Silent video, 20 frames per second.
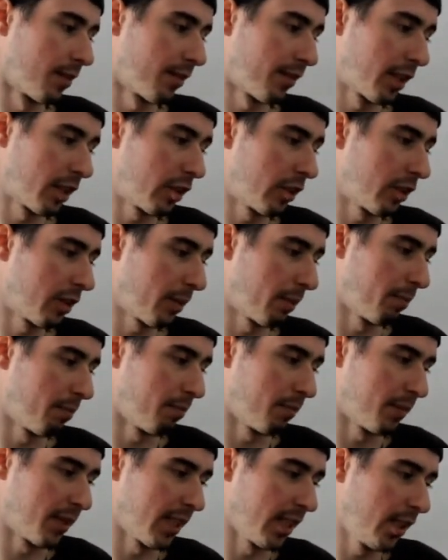They're on the
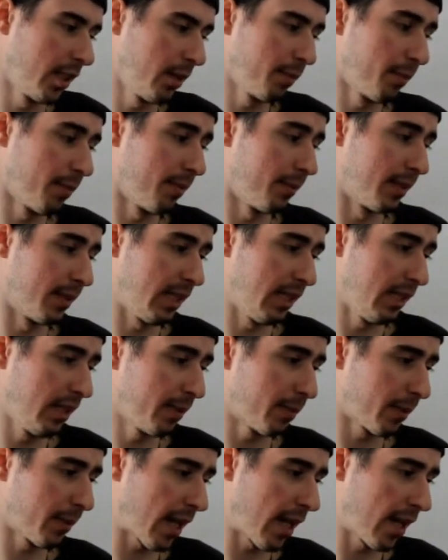deep,
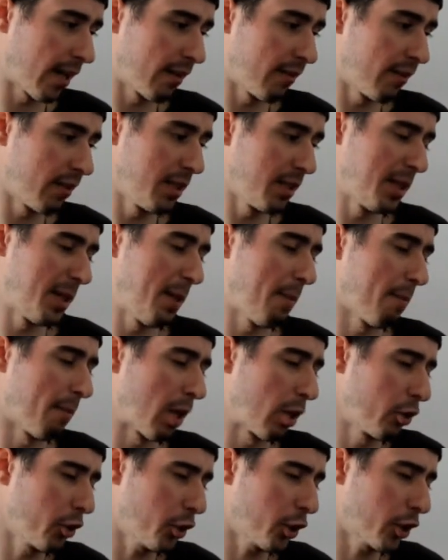deep, heavy
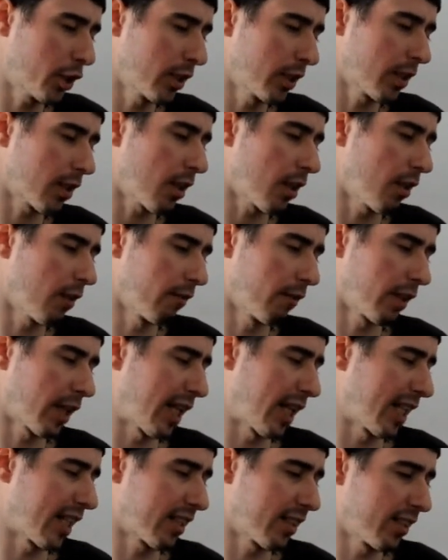emotion of
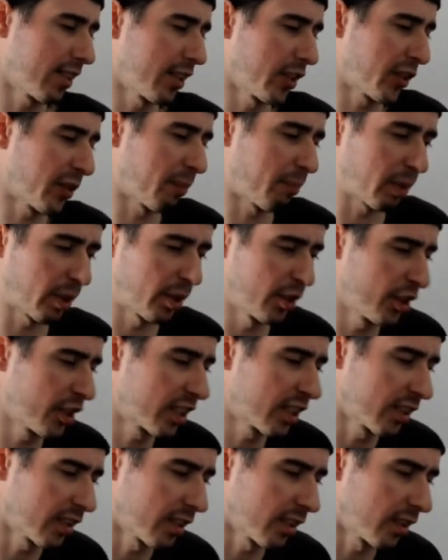like this
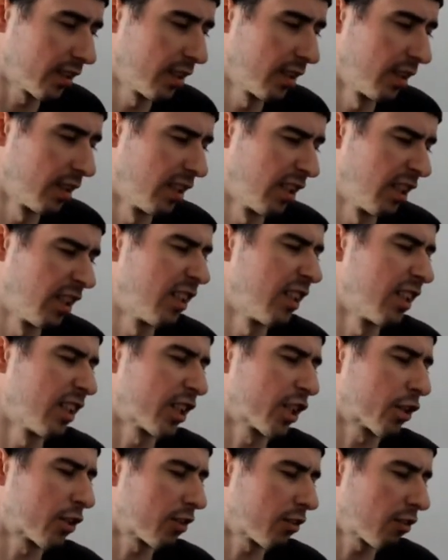person
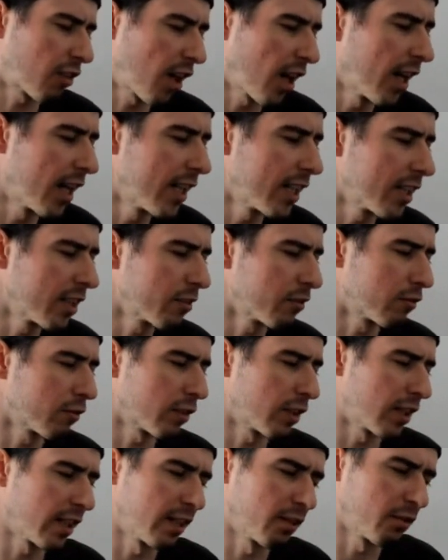
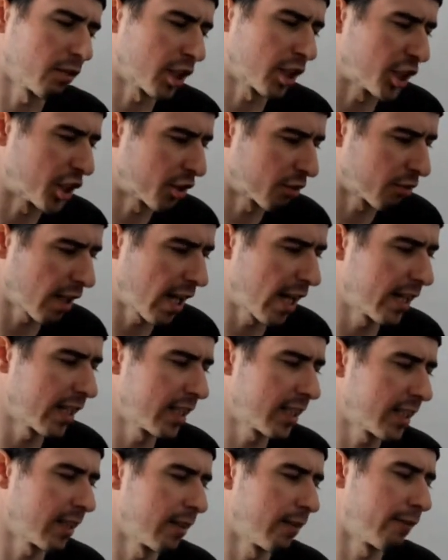crying and
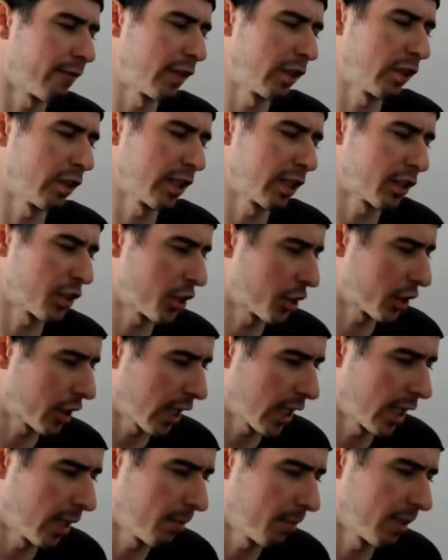regretting and feeling
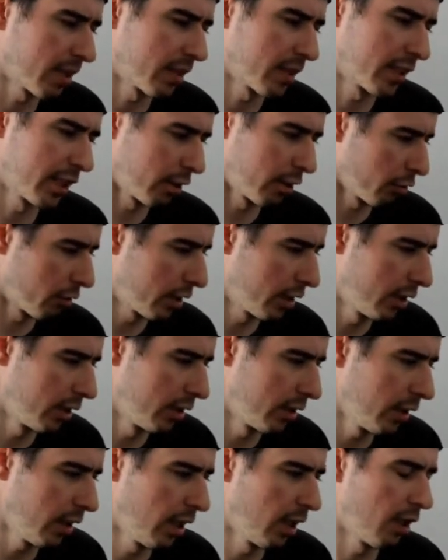shamed and
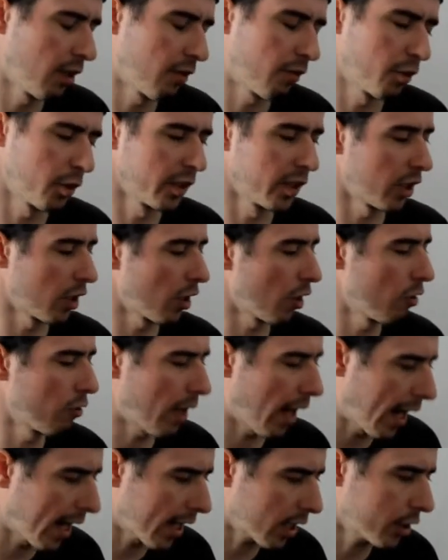guilty for their
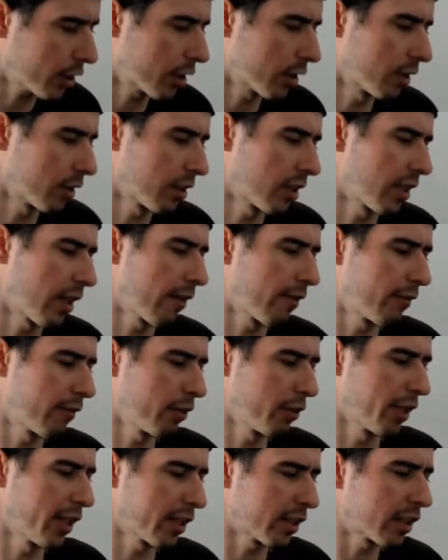own actions. And I
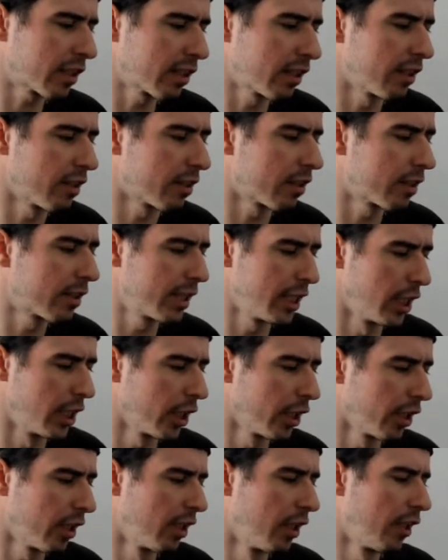feel that
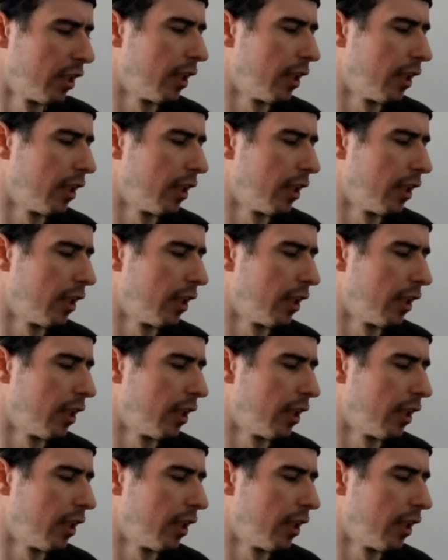sincere.